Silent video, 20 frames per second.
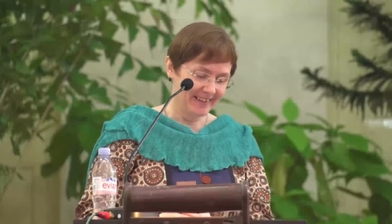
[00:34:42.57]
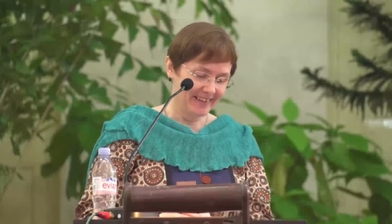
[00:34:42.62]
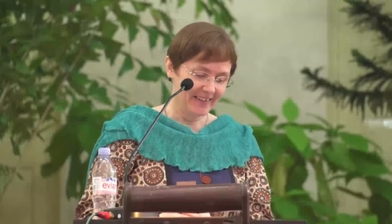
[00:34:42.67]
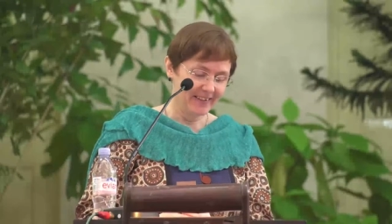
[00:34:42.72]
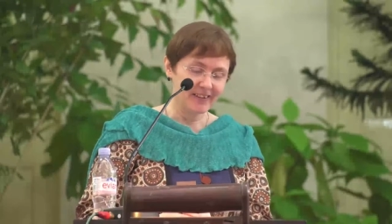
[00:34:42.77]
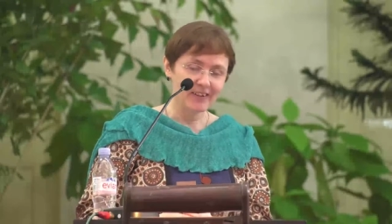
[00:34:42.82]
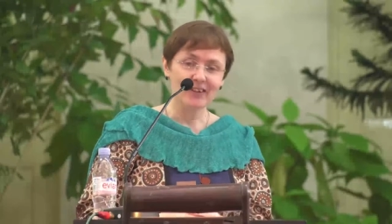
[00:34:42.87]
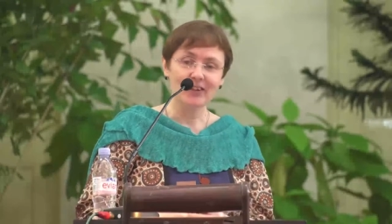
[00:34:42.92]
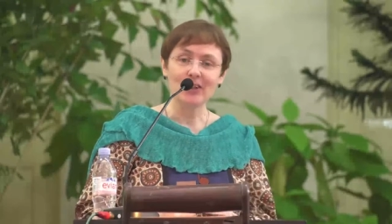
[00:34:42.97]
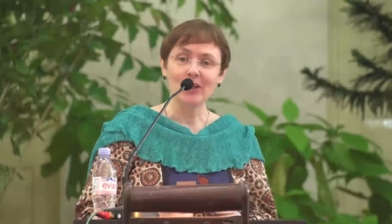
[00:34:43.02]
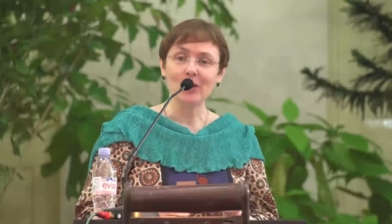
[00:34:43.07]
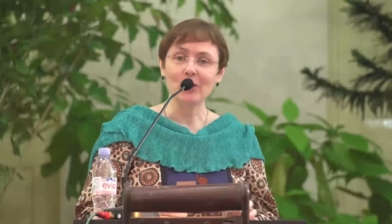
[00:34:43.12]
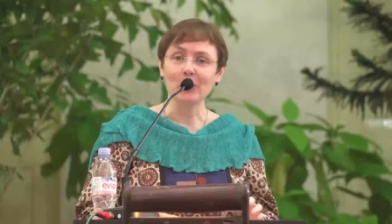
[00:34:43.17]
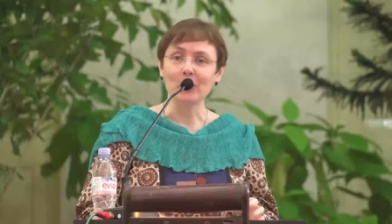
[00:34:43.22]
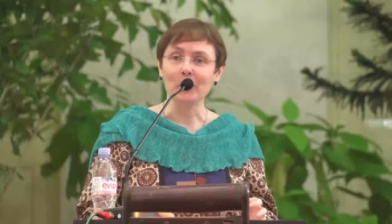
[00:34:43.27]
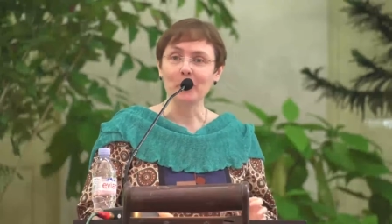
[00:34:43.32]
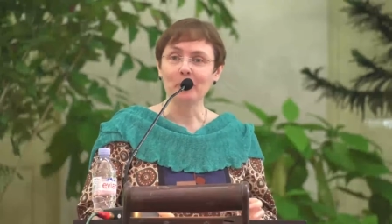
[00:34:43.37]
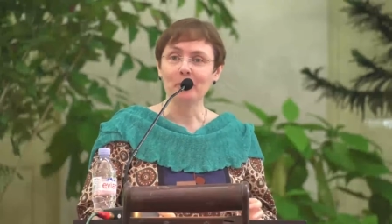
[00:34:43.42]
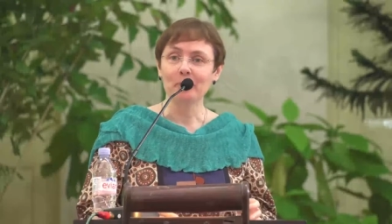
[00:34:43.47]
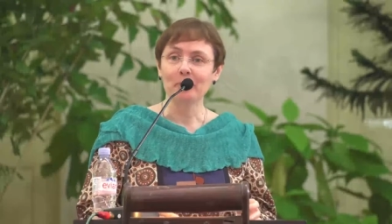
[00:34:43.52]
So,
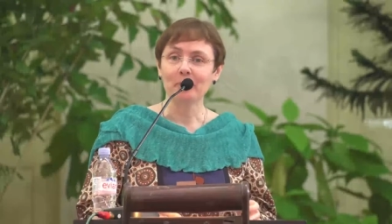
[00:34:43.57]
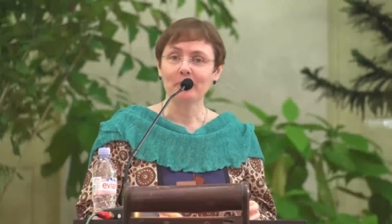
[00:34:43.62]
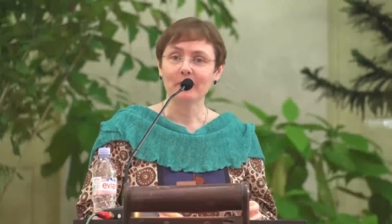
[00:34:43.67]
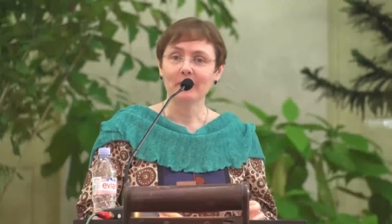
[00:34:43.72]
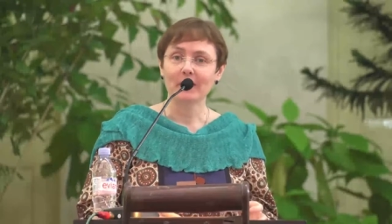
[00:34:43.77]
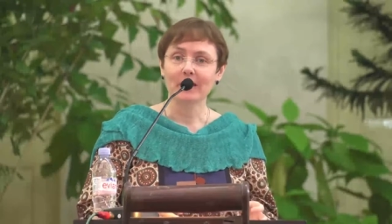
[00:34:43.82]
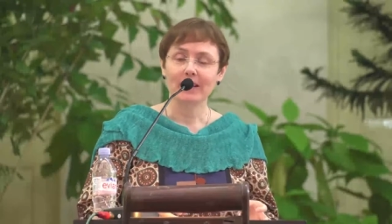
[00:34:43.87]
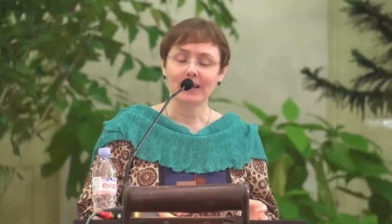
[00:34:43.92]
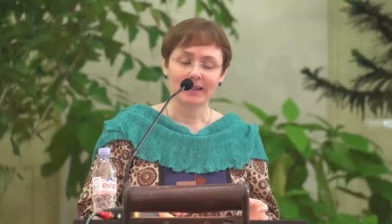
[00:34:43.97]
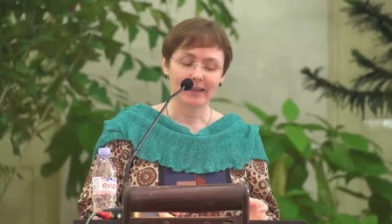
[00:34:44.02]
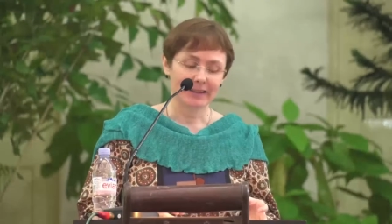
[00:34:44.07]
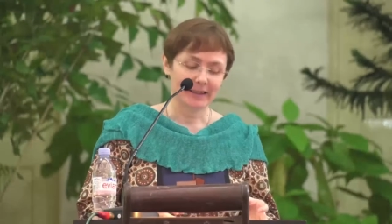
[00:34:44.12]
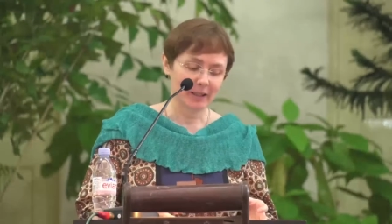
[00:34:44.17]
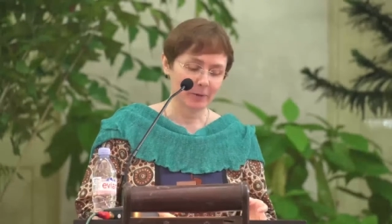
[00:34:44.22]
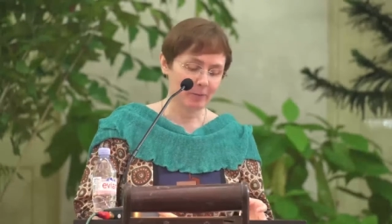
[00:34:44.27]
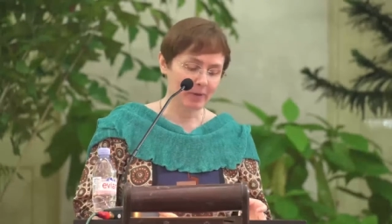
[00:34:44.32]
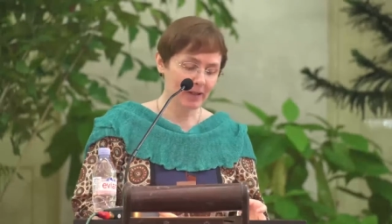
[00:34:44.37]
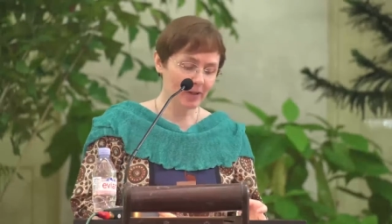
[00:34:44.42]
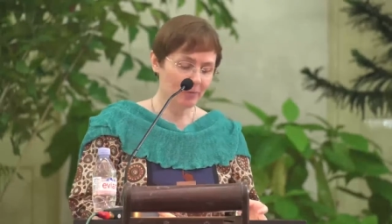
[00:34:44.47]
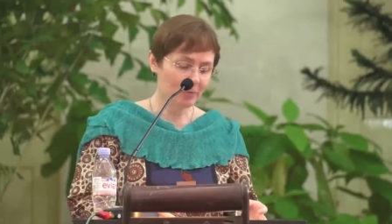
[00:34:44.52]

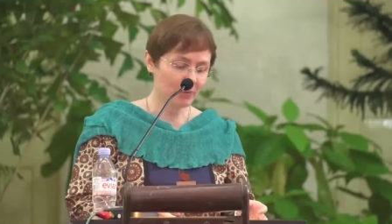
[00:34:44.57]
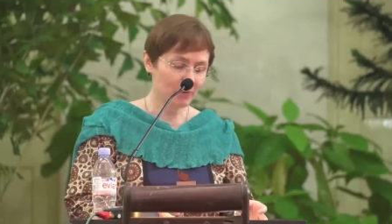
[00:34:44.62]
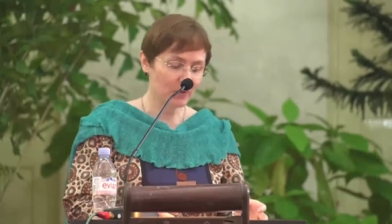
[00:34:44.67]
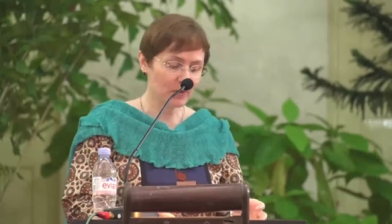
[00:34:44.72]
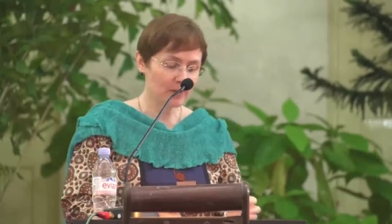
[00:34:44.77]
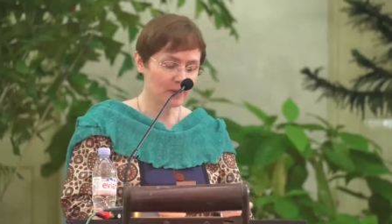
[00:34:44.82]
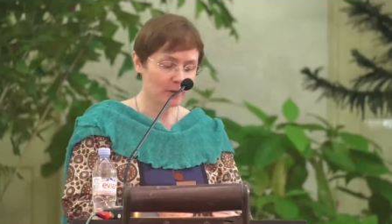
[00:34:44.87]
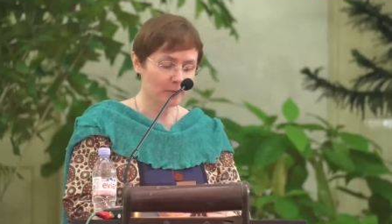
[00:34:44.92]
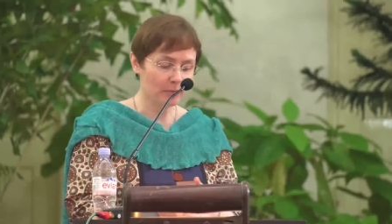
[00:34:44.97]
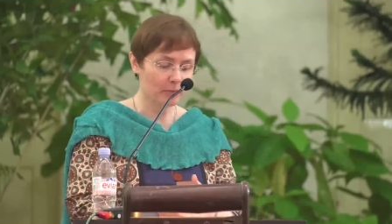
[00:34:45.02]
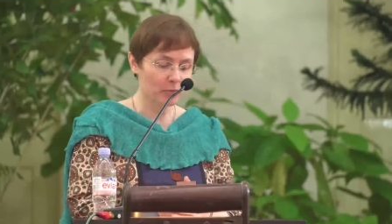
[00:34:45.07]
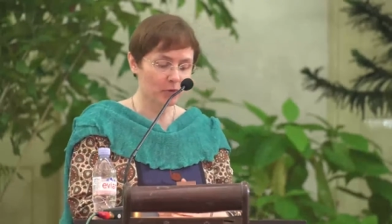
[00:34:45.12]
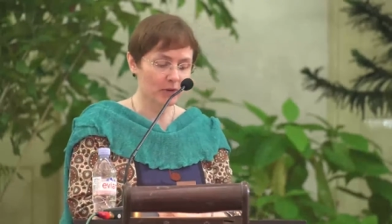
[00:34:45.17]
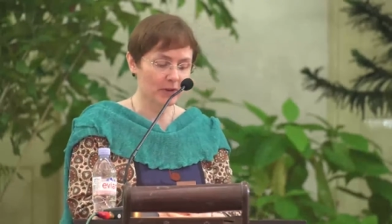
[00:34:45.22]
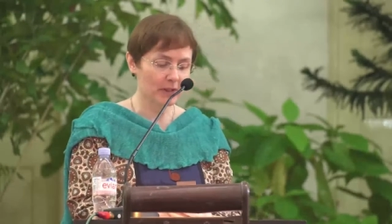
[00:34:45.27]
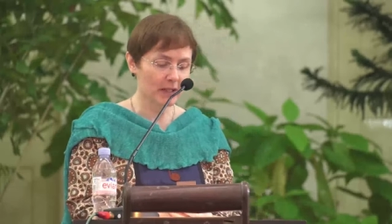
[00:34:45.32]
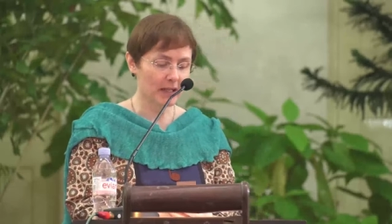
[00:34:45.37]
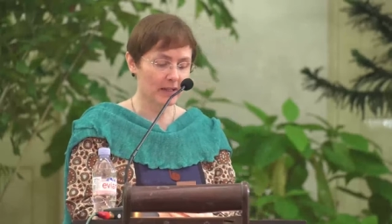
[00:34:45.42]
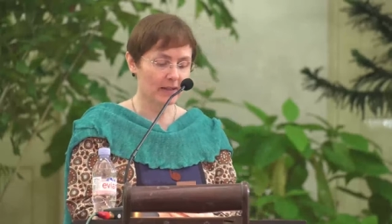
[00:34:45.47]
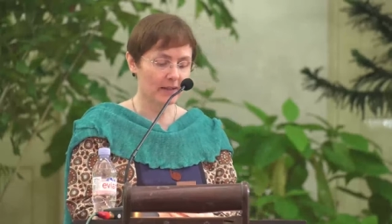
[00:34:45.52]
Tibetan Buddhism
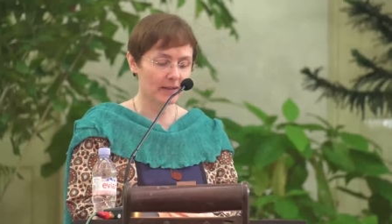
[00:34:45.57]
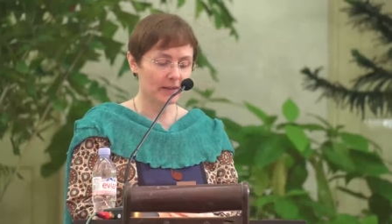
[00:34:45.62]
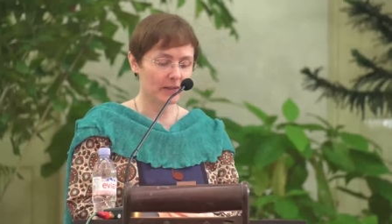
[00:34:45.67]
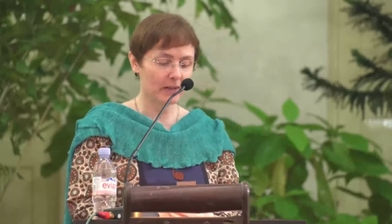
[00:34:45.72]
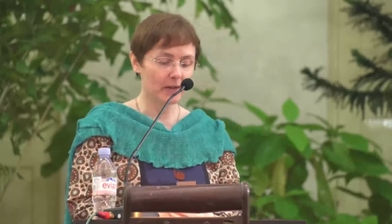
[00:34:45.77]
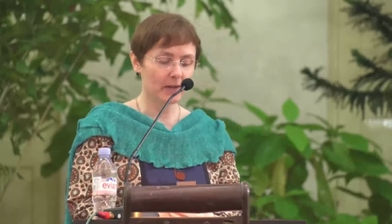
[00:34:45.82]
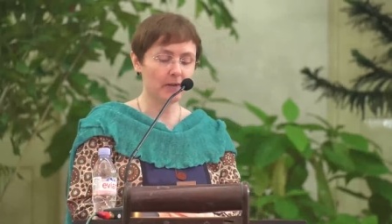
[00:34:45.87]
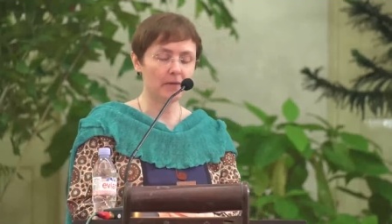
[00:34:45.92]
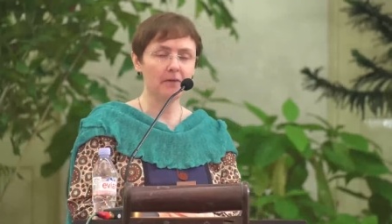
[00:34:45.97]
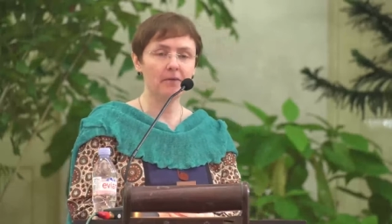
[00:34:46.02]
presents a